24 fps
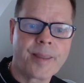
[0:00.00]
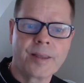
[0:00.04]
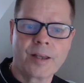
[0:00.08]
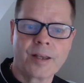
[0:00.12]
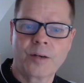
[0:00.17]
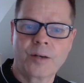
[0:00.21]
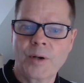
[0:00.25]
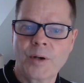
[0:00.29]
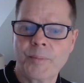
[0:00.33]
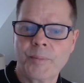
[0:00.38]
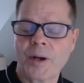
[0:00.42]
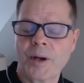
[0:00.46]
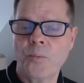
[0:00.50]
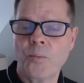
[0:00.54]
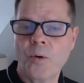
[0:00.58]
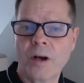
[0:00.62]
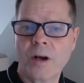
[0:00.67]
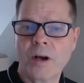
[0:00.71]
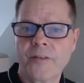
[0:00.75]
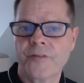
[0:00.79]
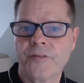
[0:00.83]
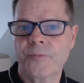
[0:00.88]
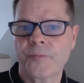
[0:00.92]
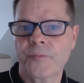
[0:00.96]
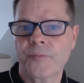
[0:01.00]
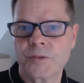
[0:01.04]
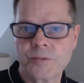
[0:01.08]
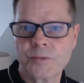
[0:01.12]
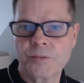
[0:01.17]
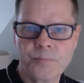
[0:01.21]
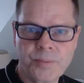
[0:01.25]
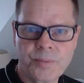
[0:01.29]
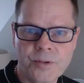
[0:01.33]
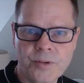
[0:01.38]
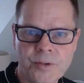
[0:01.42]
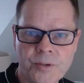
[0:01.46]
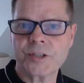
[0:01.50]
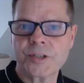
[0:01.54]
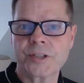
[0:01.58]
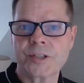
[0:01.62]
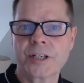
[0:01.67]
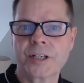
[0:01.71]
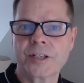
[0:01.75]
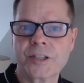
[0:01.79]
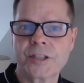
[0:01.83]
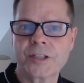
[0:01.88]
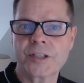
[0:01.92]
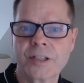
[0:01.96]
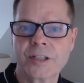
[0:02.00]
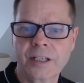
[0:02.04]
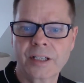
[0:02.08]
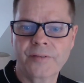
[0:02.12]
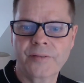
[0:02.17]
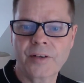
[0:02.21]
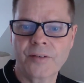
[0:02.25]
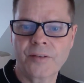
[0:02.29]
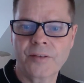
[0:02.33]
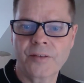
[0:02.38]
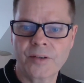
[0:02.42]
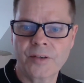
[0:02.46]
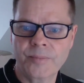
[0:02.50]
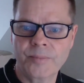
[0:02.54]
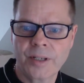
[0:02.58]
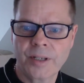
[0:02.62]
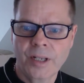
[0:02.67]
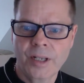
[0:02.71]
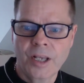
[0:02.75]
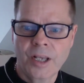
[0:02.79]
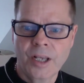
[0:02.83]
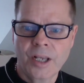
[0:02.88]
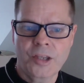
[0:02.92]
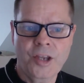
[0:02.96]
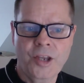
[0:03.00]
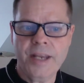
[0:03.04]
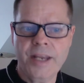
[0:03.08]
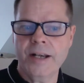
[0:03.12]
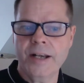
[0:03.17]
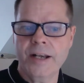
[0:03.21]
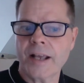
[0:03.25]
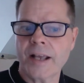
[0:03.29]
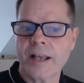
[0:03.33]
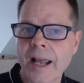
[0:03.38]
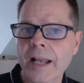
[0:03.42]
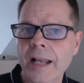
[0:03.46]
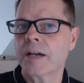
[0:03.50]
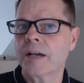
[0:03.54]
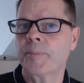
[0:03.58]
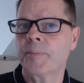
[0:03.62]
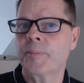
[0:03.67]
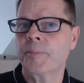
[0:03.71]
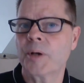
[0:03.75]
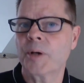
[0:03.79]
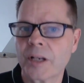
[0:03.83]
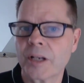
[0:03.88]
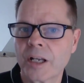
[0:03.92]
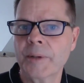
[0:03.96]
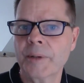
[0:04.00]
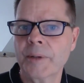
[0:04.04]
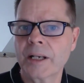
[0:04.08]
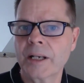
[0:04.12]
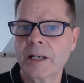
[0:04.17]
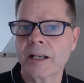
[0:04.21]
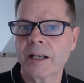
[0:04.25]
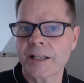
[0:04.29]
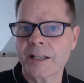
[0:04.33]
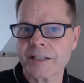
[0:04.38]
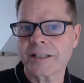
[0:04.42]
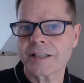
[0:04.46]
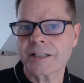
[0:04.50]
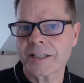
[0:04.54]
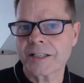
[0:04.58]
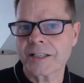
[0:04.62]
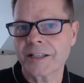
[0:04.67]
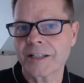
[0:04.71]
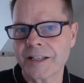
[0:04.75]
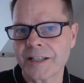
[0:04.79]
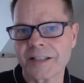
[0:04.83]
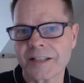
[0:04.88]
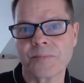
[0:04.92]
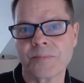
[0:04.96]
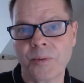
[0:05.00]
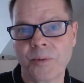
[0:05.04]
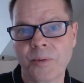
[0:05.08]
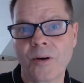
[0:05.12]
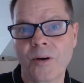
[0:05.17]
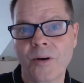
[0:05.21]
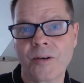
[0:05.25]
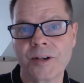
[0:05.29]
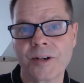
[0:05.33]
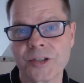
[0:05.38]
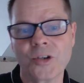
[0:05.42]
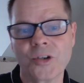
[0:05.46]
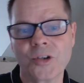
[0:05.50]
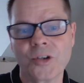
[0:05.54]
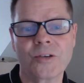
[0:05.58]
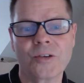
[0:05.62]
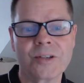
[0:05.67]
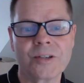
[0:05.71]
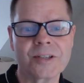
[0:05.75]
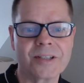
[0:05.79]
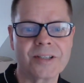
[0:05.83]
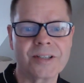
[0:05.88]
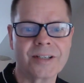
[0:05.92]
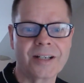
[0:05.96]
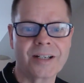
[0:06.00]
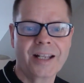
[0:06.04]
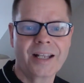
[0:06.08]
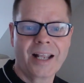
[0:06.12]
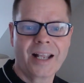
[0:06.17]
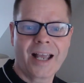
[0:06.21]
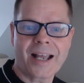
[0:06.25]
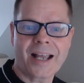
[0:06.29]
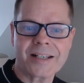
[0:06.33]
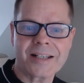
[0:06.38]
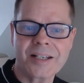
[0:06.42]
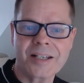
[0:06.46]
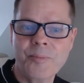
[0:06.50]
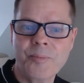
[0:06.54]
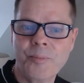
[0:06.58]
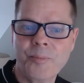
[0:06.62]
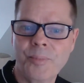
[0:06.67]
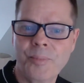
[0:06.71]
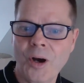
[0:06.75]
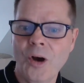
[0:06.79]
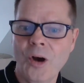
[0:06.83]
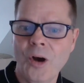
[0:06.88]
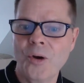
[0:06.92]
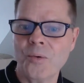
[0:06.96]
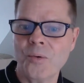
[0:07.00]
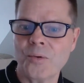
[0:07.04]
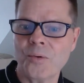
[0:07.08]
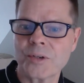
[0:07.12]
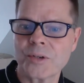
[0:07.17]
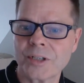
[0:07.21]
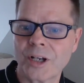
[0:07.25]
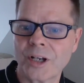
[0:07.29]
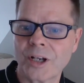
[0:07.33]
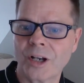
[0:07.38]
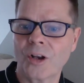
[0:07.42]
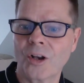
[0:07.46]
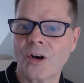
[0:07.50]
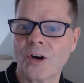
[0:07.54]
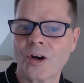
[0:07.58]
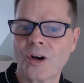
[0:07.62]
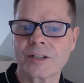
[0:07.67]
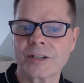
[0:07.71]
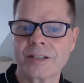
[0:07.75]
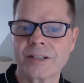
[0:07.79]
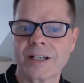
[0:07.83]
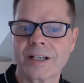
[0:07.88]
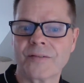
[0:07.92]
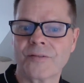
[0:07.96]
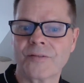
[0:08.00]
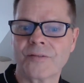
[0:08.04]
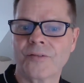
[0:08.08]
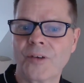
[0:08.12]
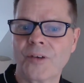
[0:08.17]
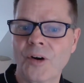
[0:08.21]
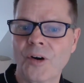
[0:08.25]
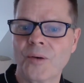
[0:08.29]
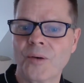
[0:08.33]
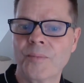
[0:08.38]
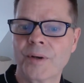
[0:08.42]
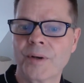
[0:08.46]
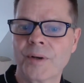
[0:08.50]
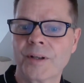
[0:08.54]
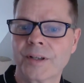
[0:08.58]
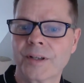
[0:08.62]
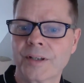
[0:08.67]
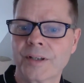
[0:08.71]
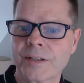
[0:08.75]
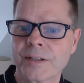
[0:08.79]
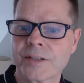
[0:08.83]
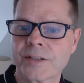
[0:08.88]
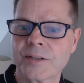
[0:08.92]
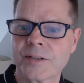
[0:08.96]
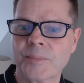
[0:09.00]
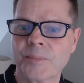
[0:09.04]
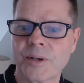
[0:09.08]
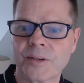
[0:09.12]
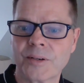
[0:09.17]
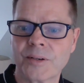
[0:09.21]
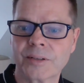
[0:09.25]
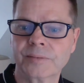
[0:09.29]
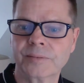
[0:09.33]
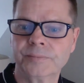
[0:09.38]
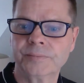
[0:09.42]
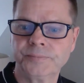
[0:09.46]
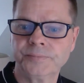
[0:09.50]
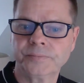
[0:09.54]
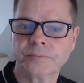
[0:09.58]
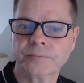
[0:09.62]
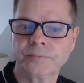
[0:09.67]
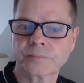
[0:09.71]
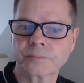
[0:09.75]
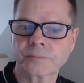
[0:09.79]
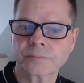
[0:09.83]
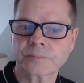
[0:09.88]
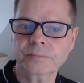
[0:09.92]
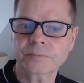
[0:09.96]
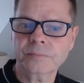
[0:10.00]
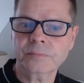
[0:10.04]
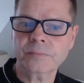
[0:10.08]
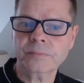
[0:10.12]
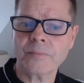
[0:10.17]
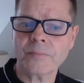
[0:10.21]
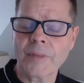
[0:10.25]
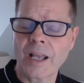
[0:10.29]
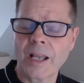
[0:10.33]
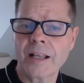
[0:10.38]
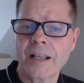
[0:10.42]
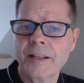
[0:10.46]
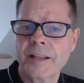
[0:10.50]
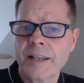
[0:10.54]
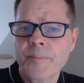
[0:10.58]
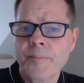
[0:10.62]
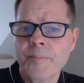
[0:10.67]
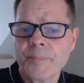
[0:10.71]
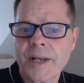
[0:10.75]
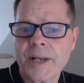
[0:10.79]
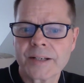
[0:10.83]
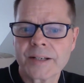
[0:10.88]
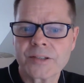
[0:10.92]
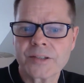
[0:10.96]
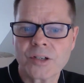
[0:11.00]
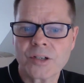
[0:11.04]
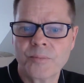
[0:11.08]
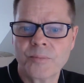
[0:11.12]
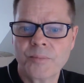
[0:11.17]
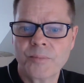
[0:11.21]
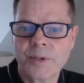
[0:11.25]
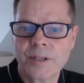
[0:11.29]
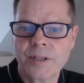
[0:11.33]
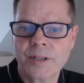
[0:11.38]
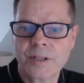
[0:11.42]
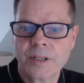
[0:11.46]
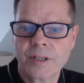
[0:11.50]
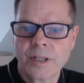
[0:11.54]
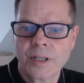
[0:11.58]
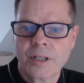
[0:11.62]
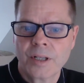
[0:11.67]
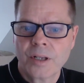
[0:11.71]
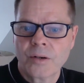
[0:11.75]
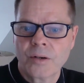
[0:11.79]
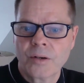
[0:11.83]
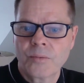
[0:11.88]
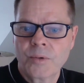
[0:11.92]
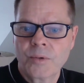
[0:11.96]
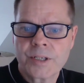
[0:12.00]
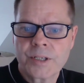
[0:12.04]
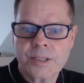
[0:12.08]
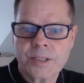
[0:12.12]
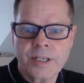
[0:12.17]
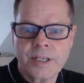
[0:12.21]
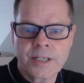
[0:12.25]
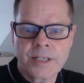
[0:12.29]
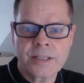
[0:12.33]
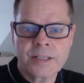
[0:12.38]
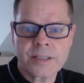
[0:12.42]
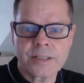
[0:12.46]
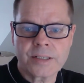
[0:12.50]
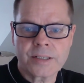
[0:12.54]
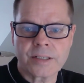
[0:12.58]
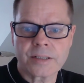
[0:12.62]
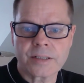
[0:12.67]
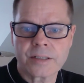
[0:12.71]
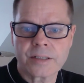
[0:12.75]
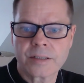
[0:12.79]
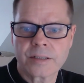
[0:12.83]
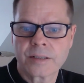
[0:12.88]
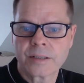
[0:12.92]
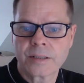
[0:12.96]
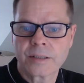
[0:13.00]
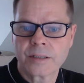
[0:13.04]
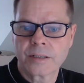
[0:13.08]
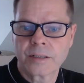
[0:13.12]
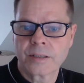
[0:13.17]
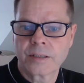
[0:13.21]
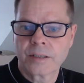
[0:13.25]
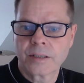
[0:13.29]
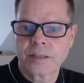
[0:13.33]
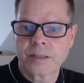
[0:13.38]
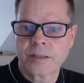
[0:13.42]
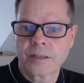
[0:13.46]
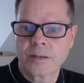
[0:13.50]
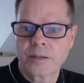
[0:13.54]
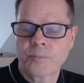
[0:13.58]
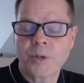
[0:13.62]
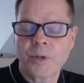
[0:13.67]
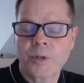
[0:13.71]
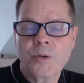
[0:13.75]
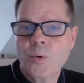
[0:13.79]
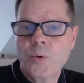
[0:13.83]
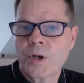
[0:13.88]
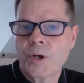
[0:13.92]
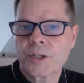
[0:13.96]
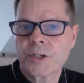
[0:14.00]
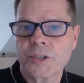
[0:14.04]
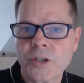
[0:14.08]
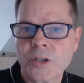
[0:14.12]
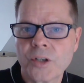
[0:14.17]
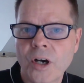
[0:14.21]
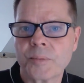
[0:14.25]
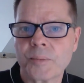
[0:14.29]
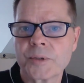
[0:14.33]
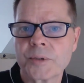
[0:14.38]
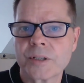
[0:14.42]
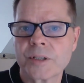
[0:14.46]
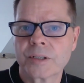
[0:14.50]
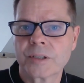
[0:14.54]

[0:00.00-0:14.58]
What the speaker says: when my wife burst into the living room. You need to hang up and come and listen to this. Boris Johnson has imposed a lockdown from tomorrow. And the impact on me was instant. My work stopped.